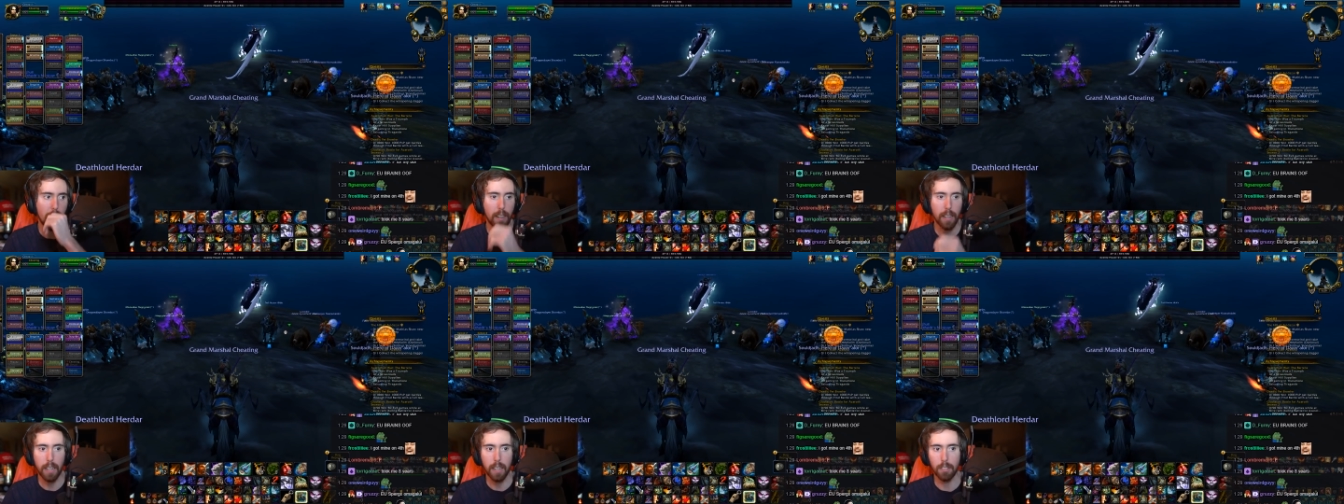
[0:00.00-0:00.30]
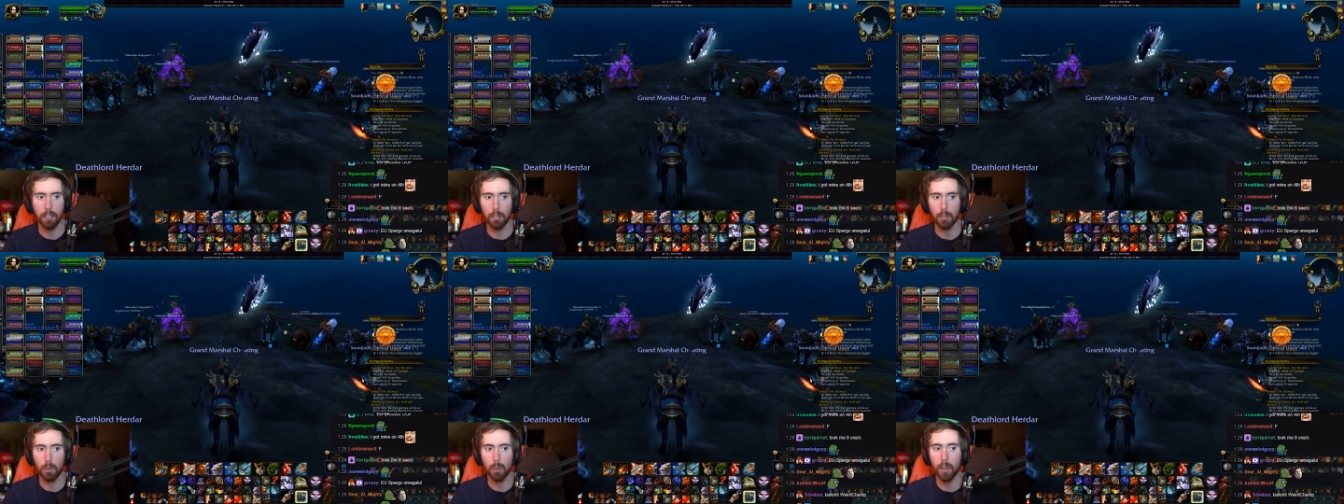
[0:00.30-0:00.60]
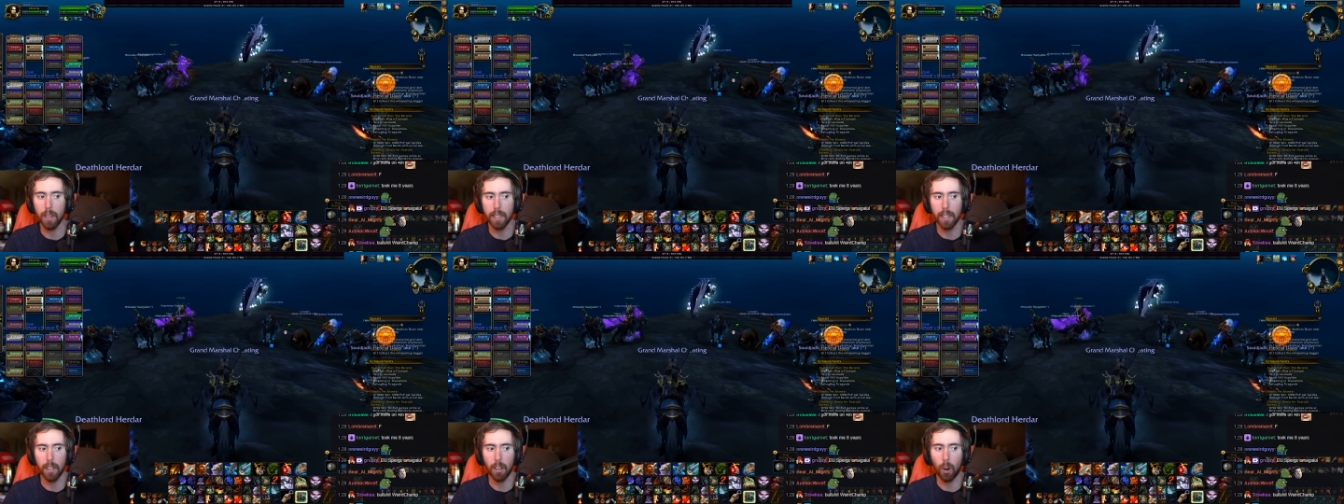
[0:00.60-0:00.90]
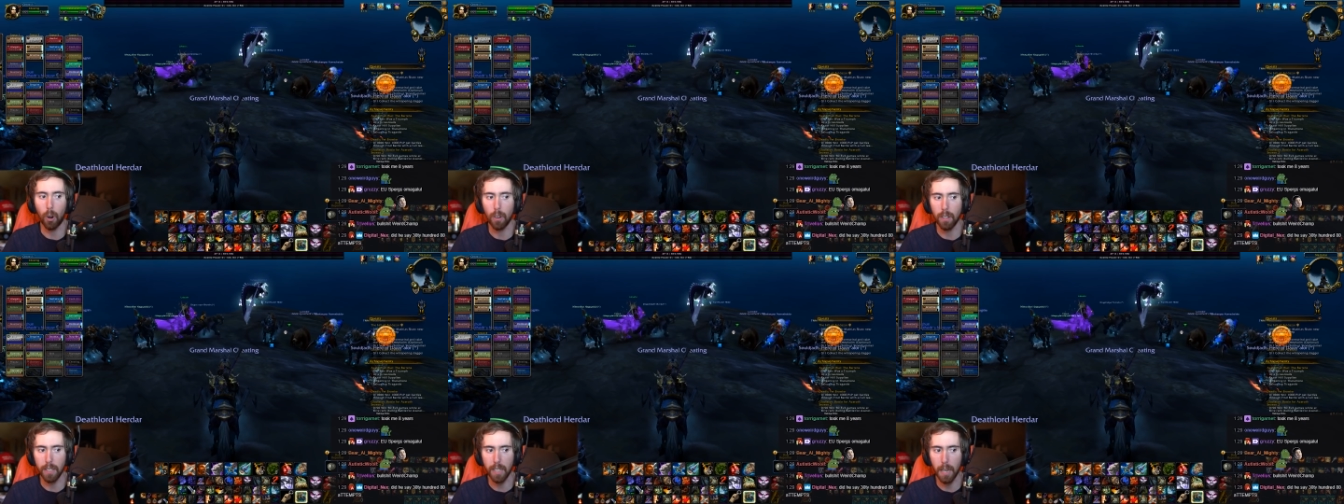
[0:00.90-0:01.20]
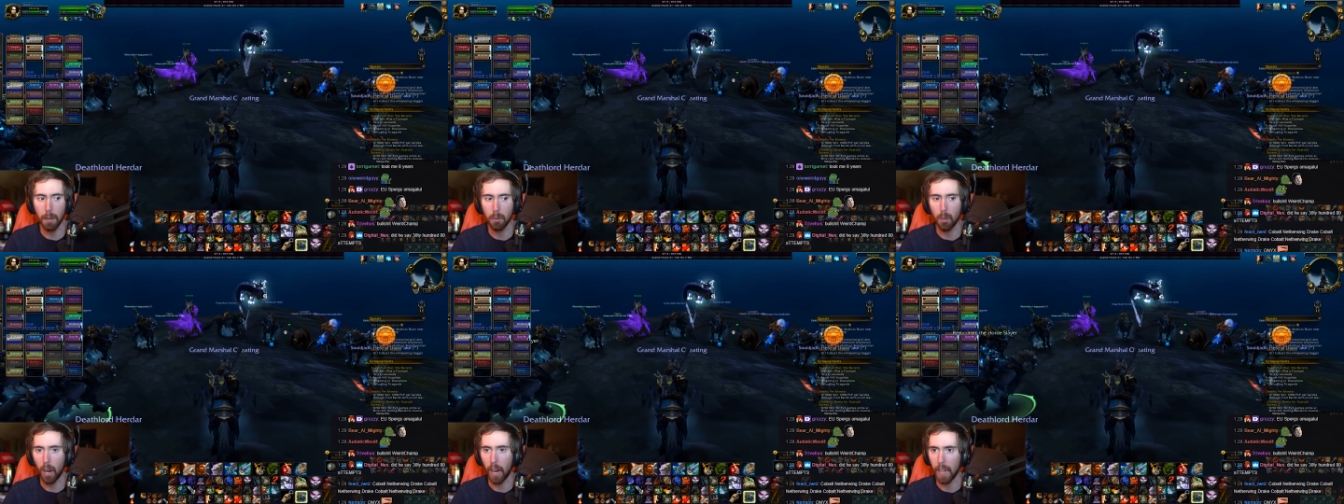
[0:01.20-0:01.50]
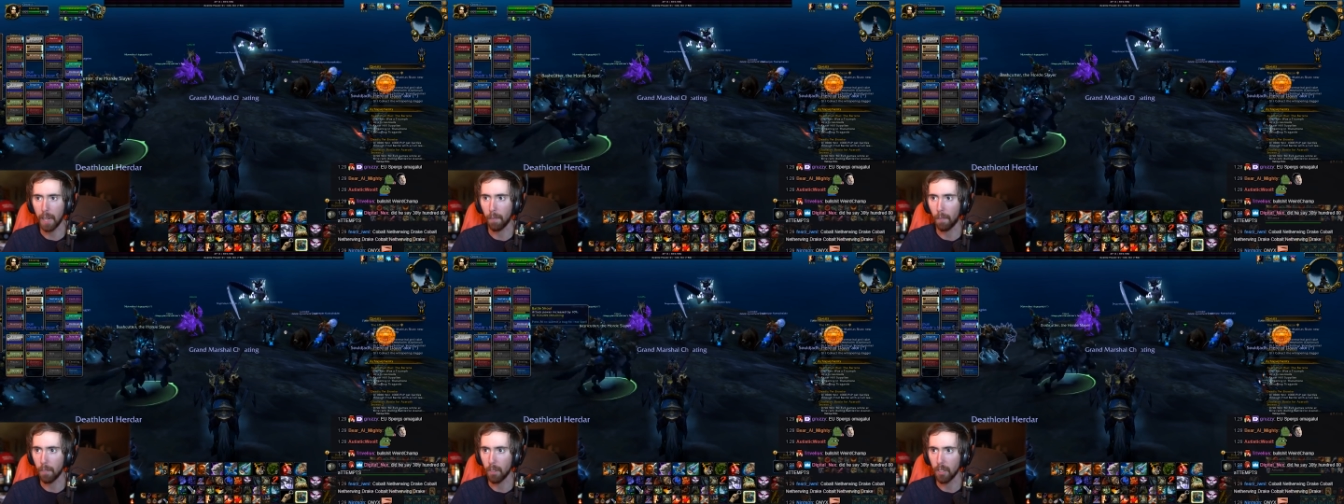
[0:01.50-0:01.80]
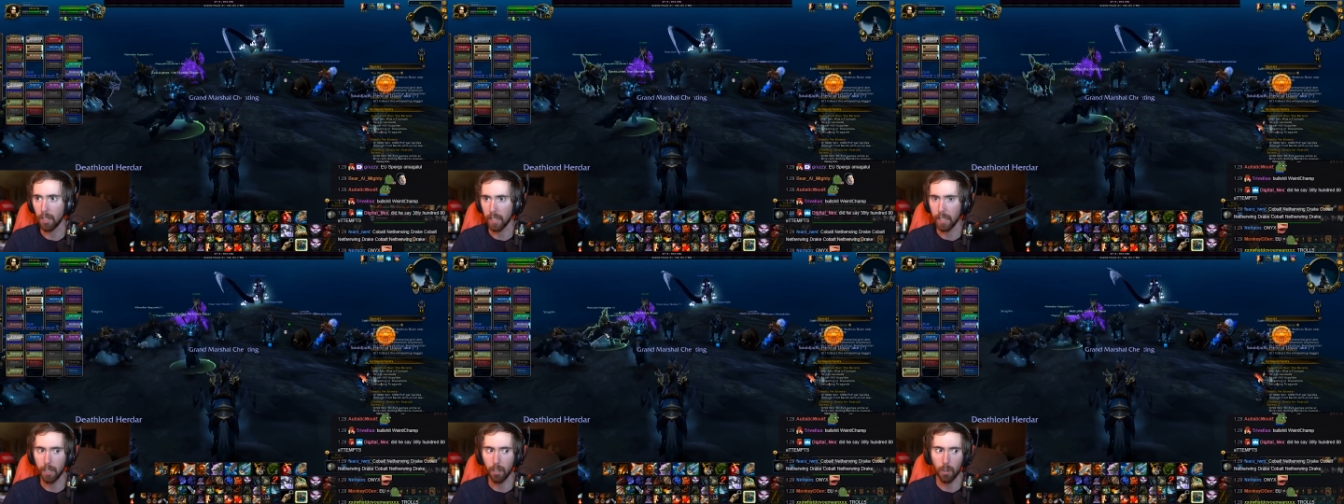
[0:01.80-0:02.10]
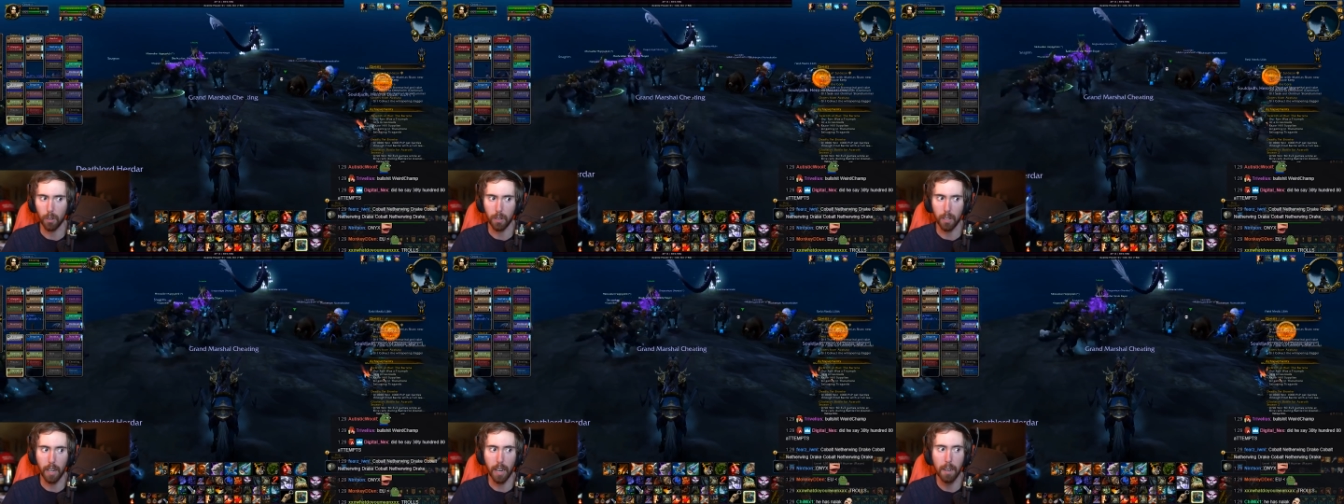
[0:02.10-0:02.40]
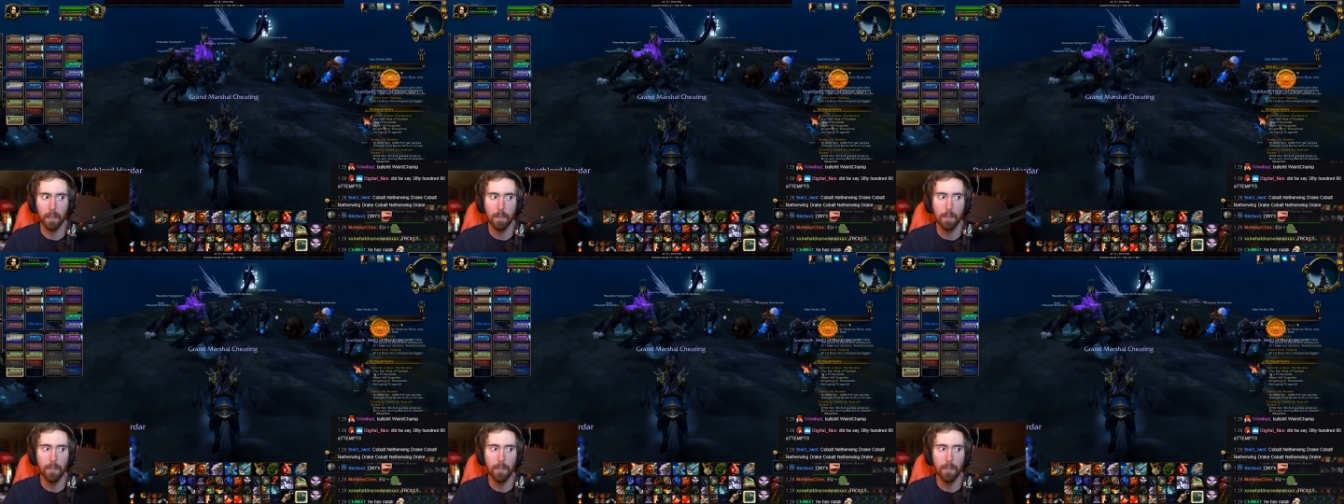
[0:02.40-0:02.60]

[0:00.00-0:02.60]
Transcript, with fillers: Because it's really kind of hard to keep track of everything here, okay?